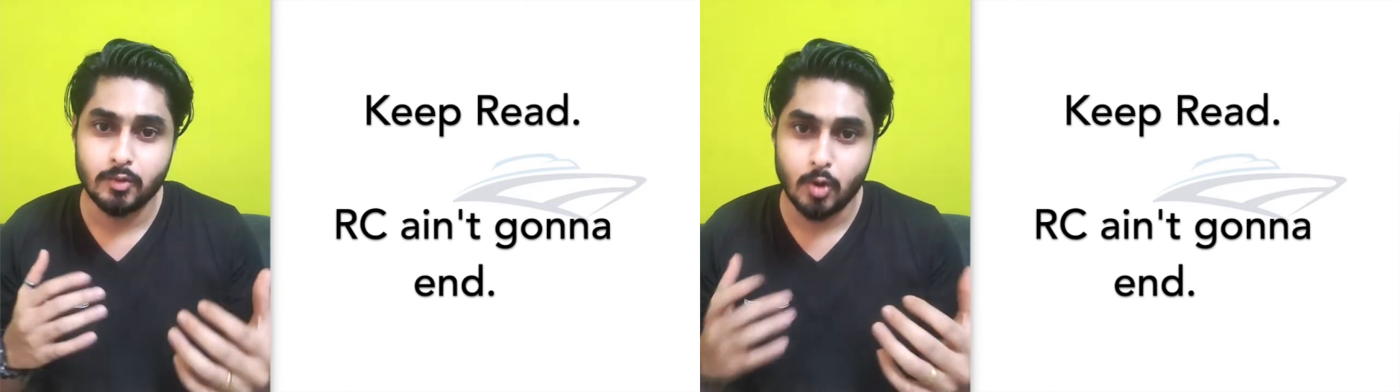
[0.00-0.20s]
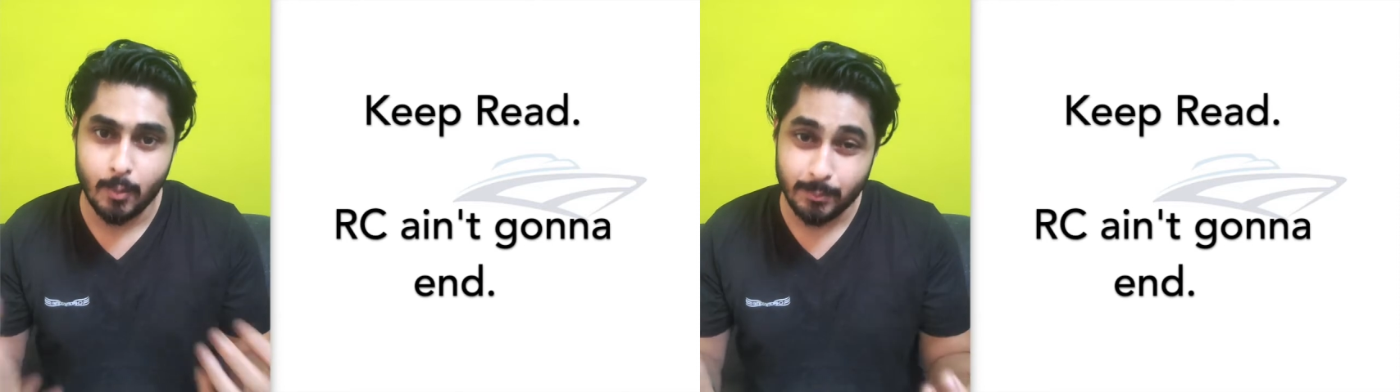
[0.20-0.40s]

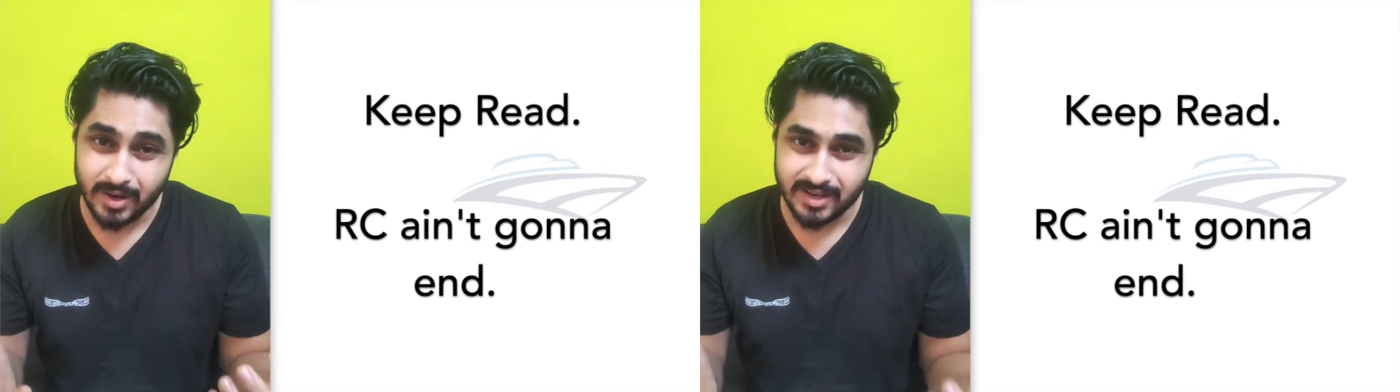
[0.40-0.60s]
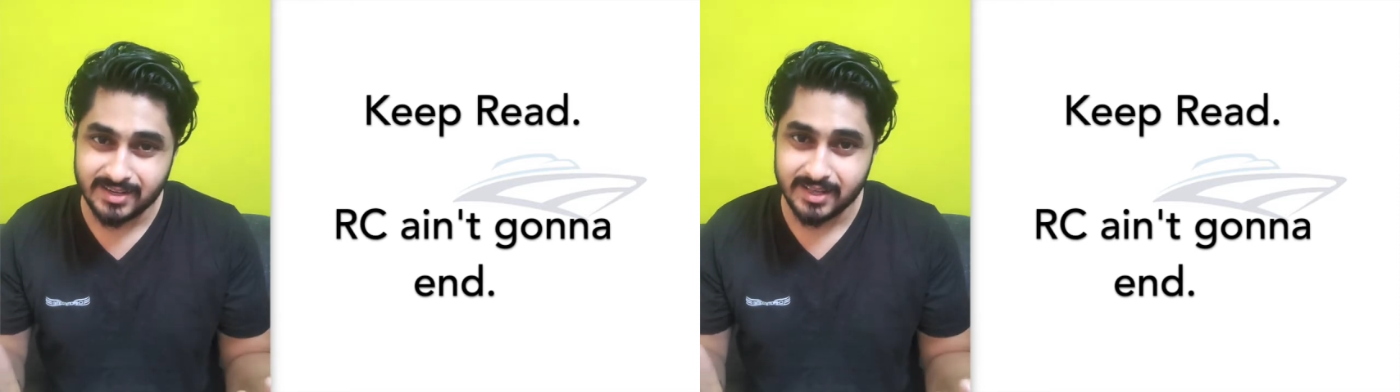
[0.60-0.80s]

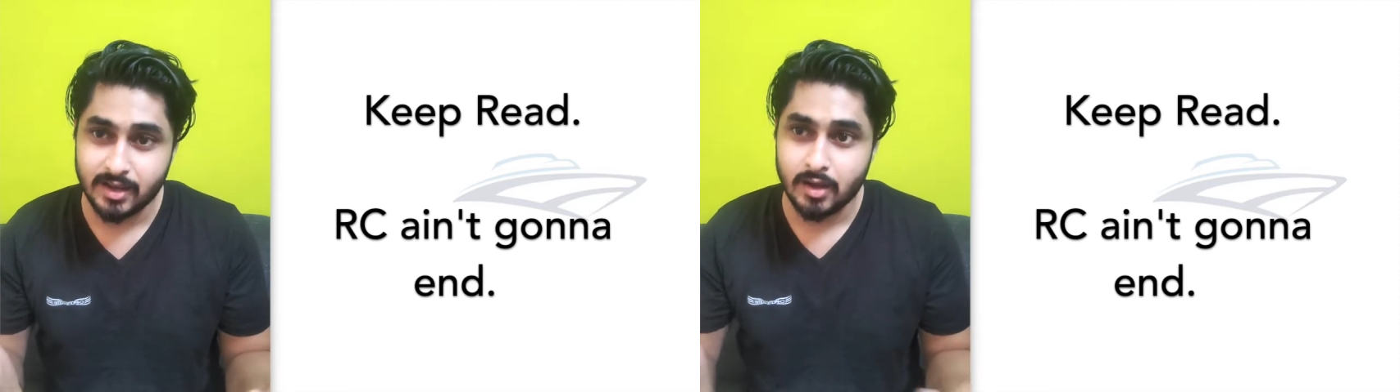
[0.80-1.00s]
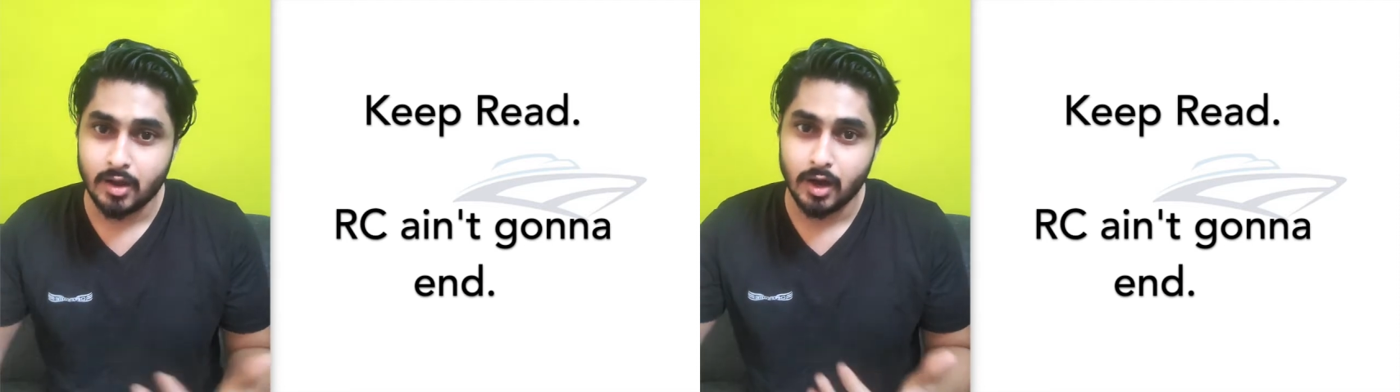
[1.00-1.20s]

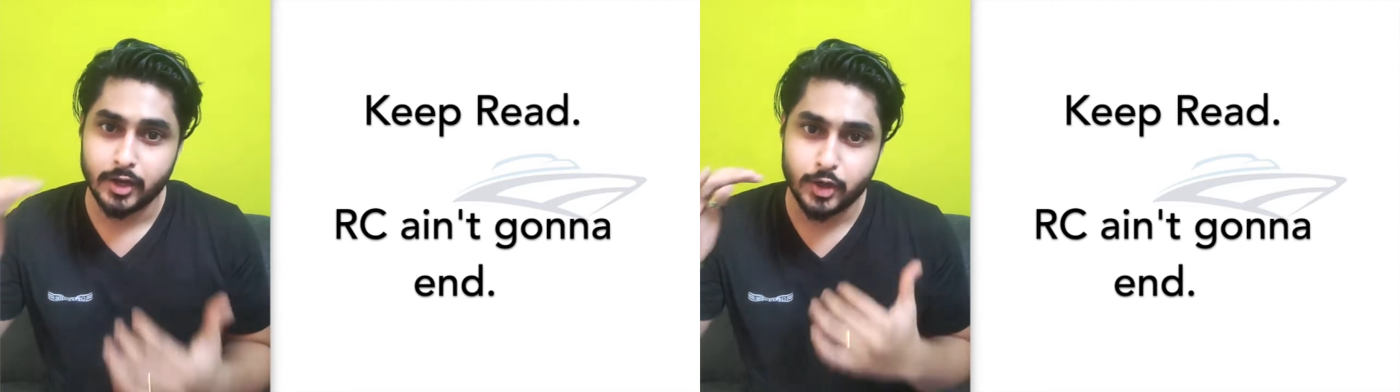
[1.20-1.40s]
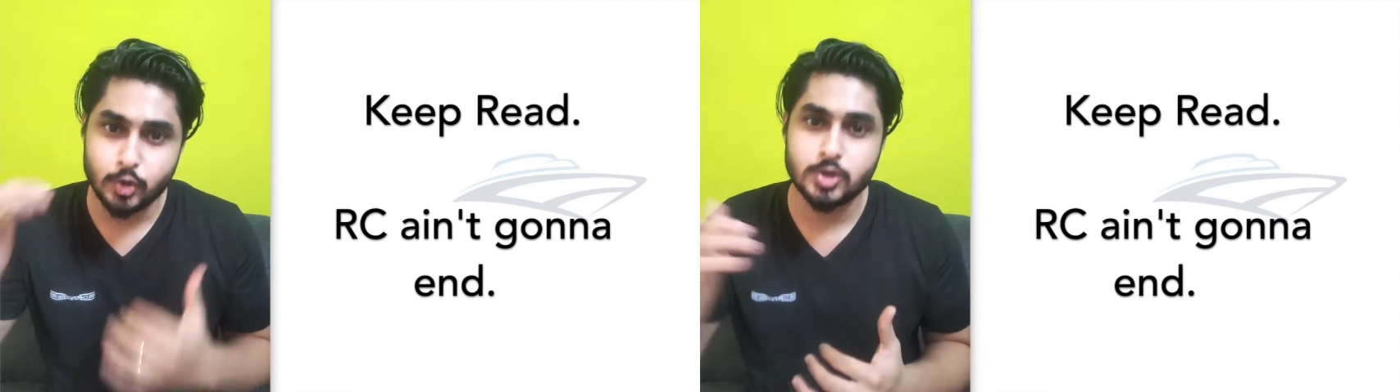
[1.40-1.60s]
comprehending a
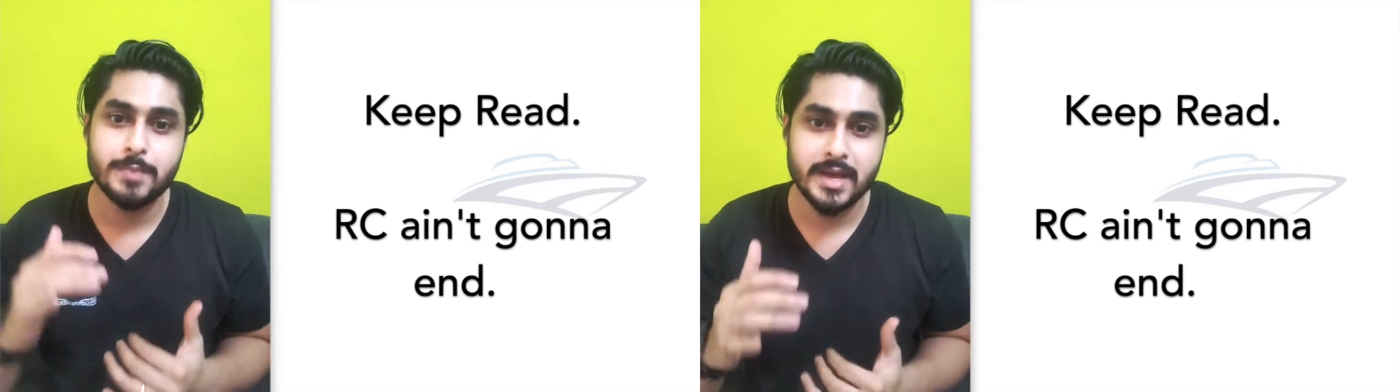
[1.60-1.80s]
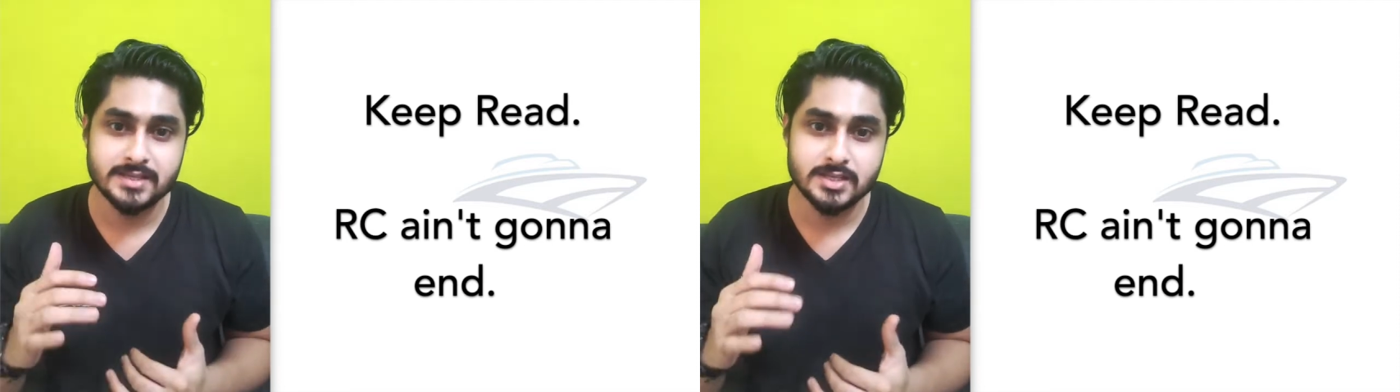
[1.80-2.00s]
huge
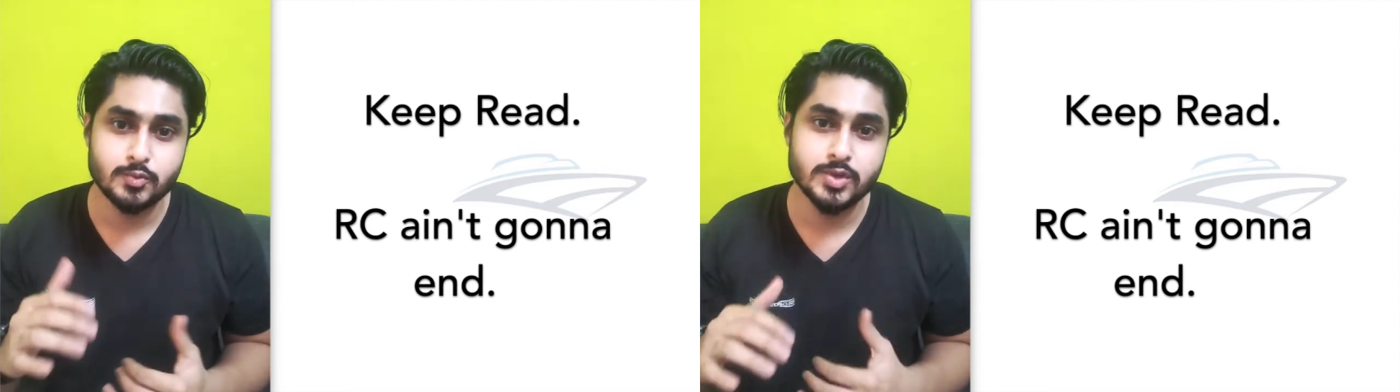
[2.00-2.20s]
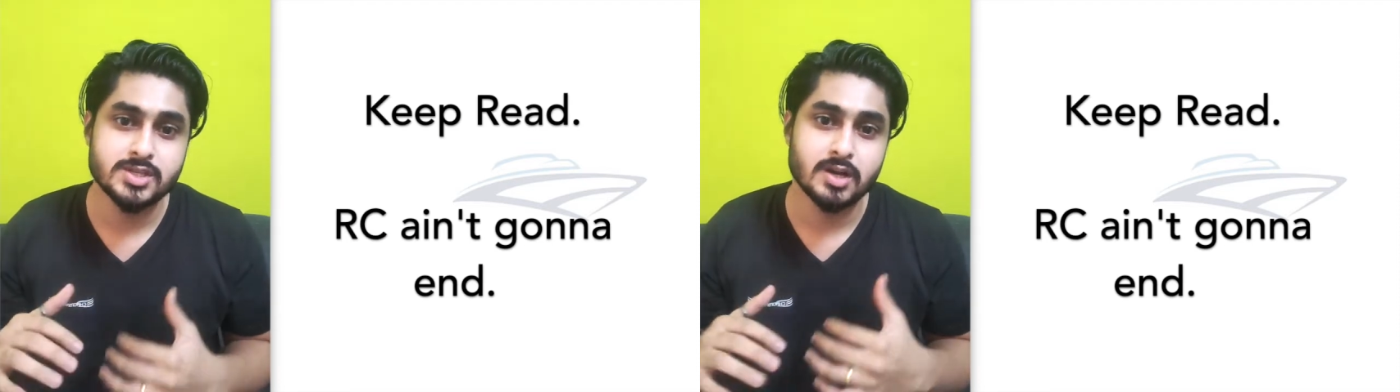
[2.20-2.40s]
passage
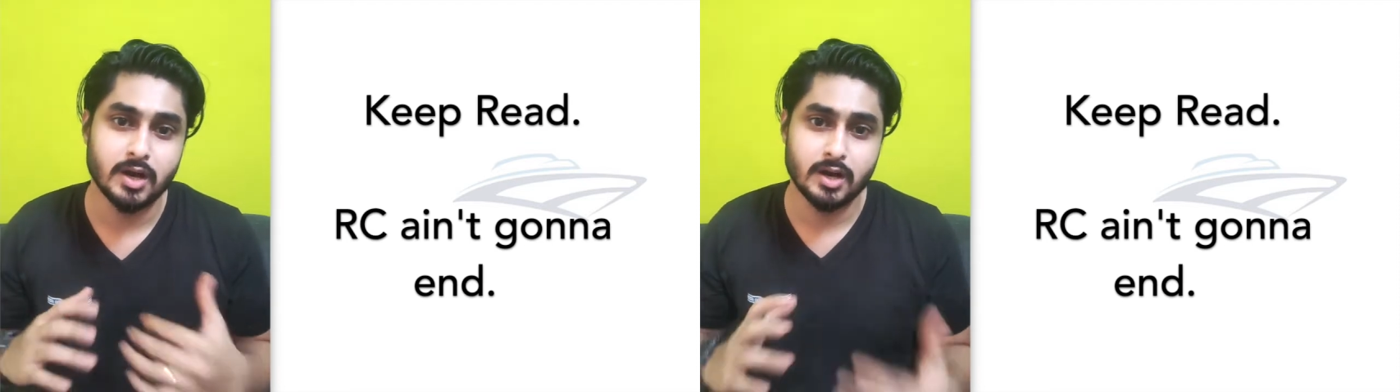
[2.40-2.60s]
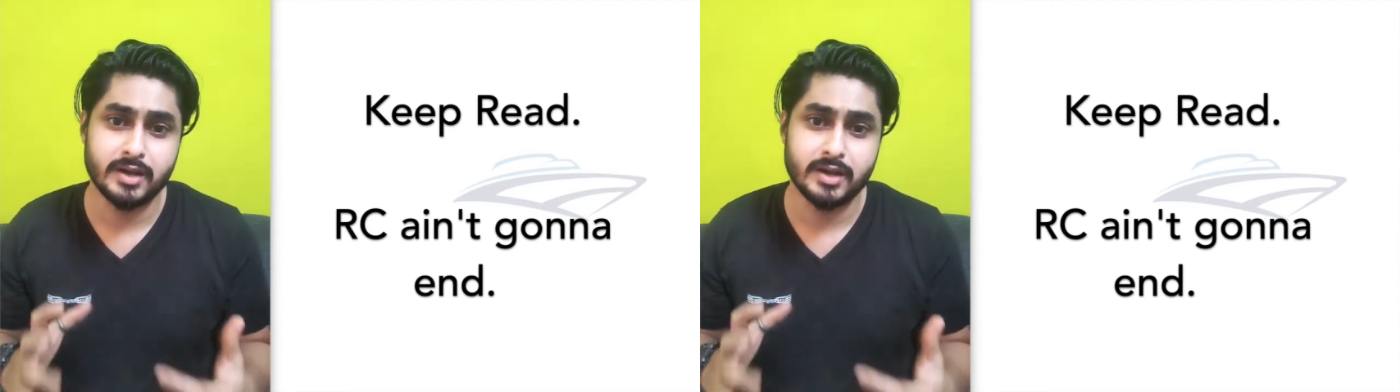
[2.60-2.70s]
which